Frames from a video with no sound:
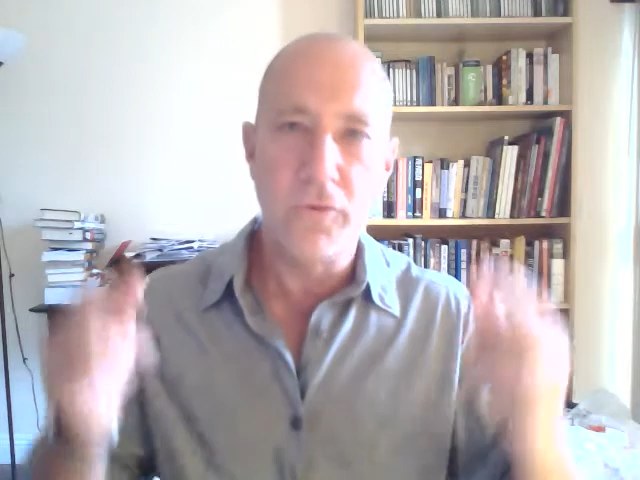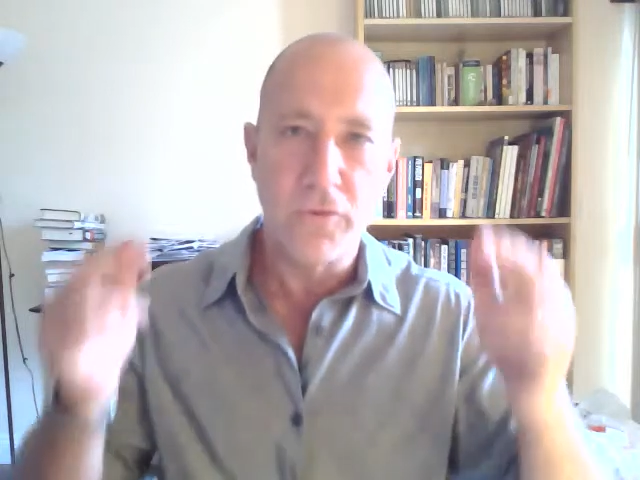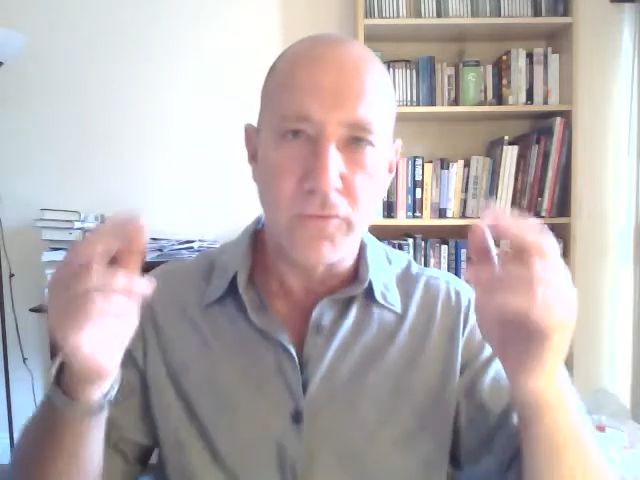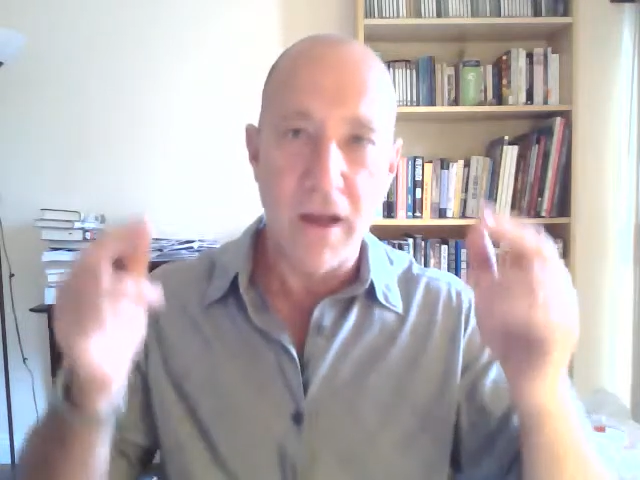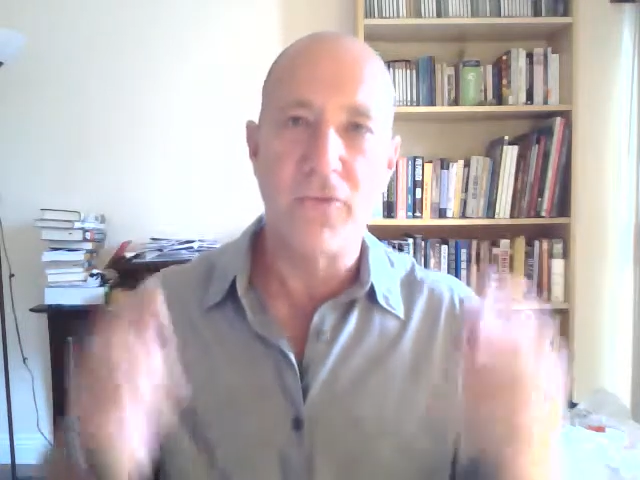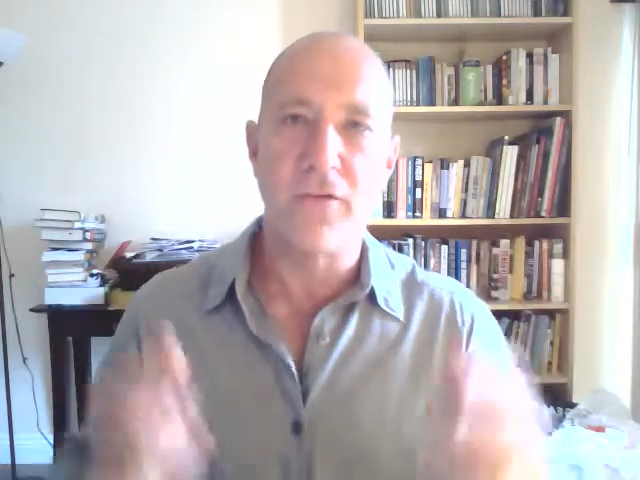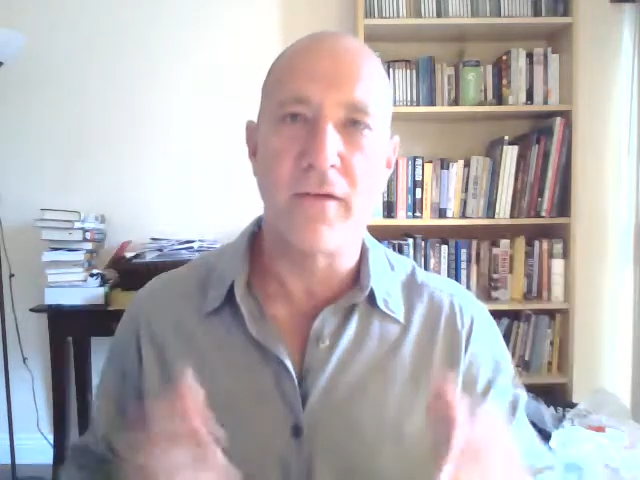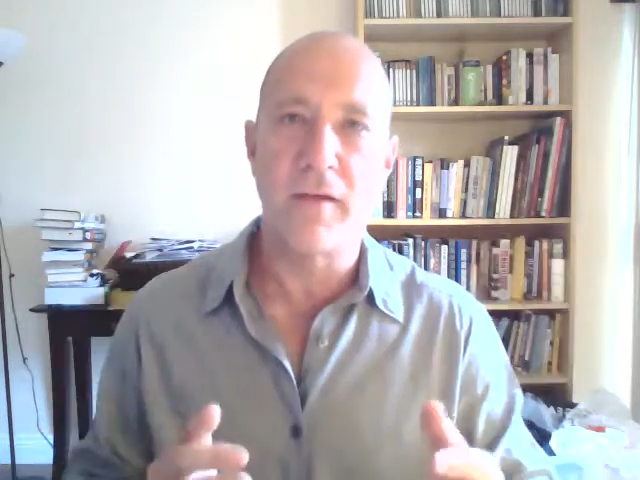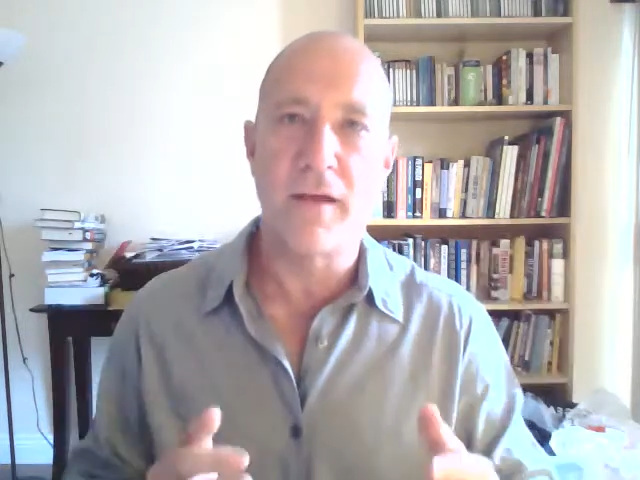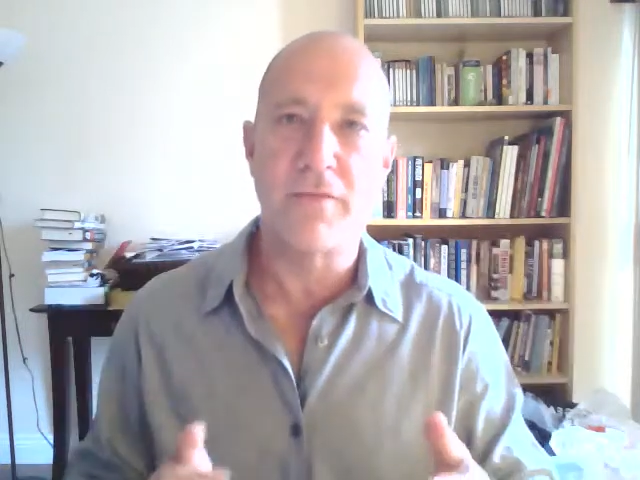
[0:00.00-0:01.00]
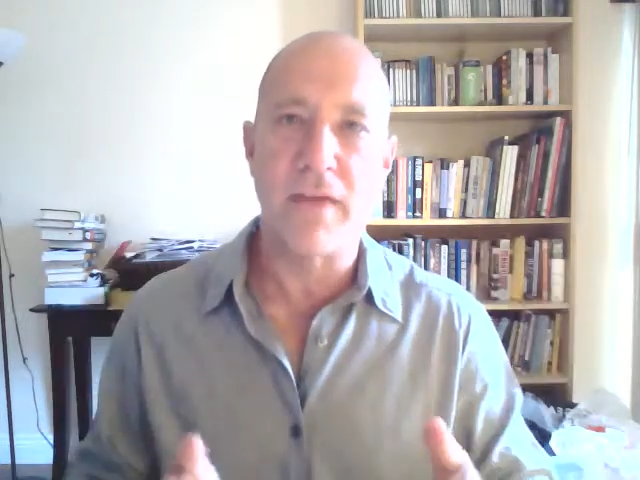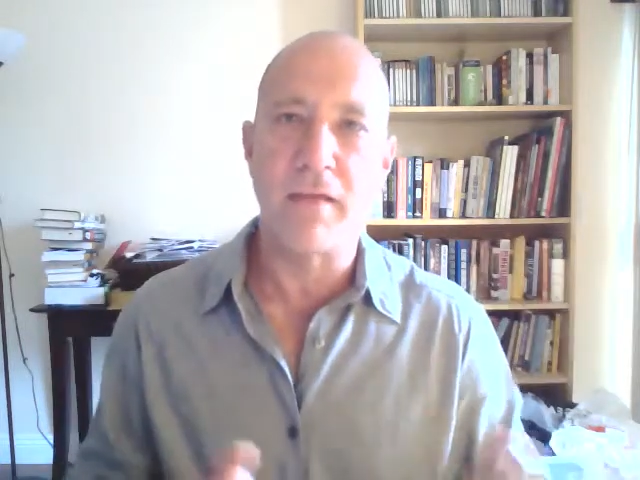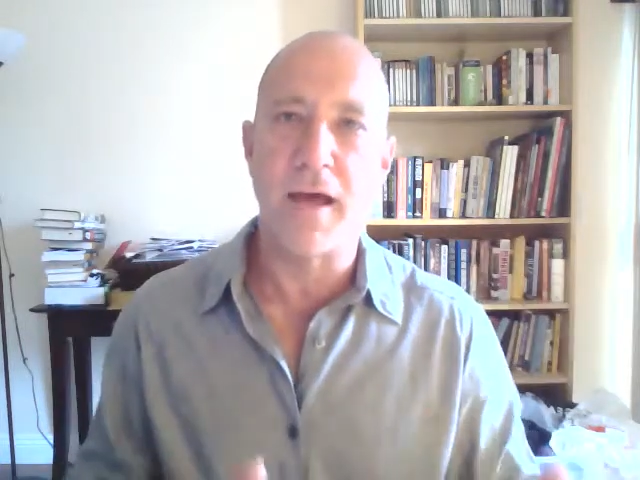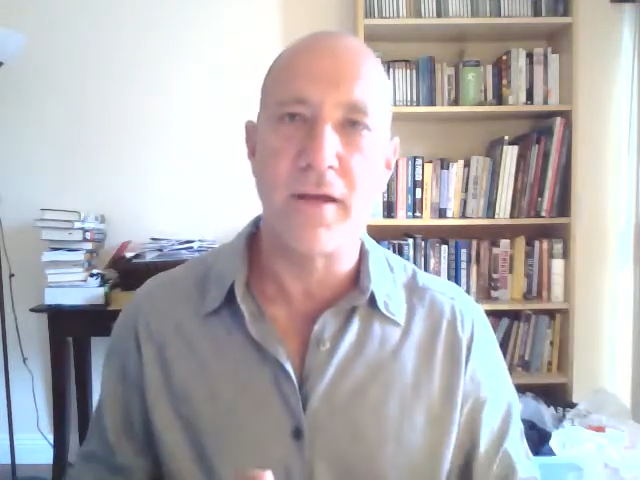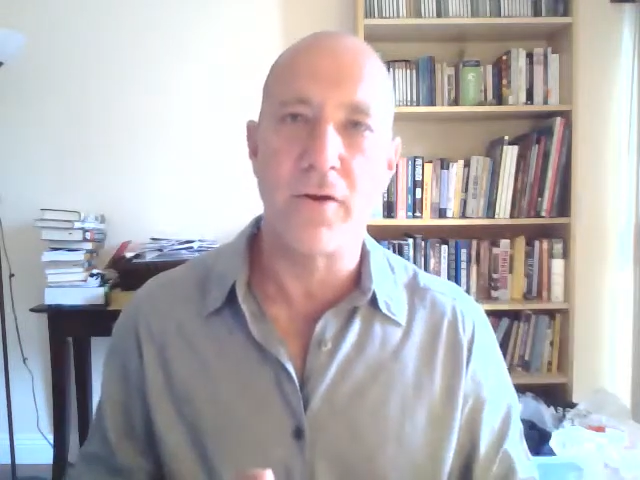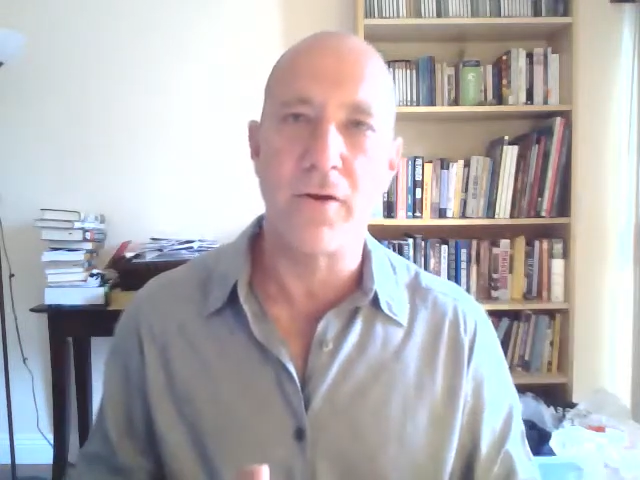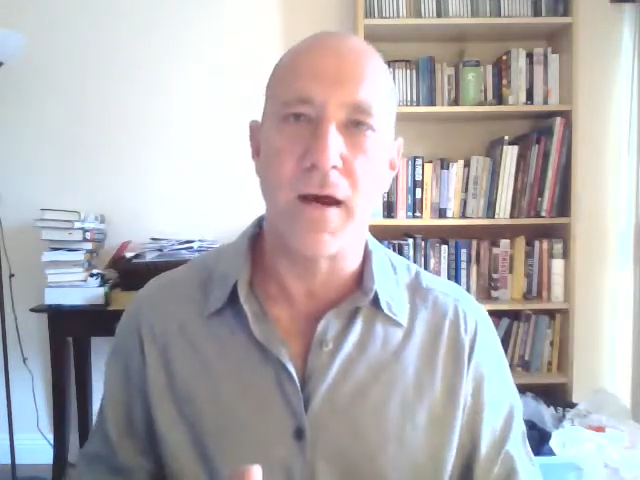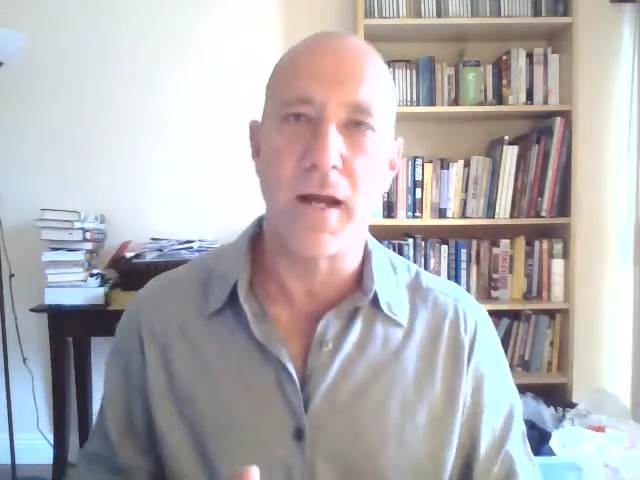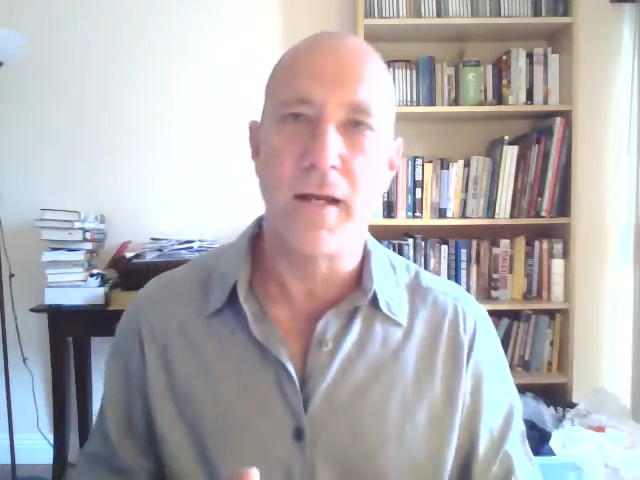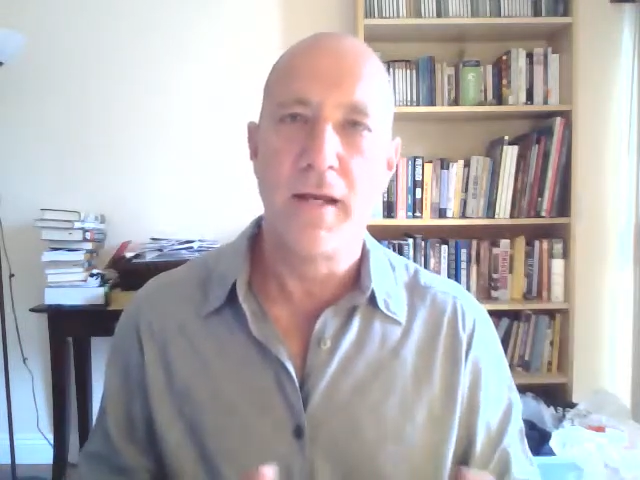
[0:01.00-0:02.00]
directionally if they like it or
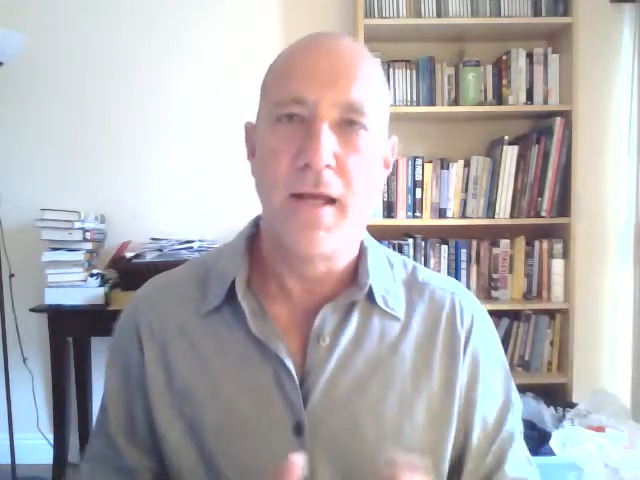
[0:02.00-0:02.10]
not.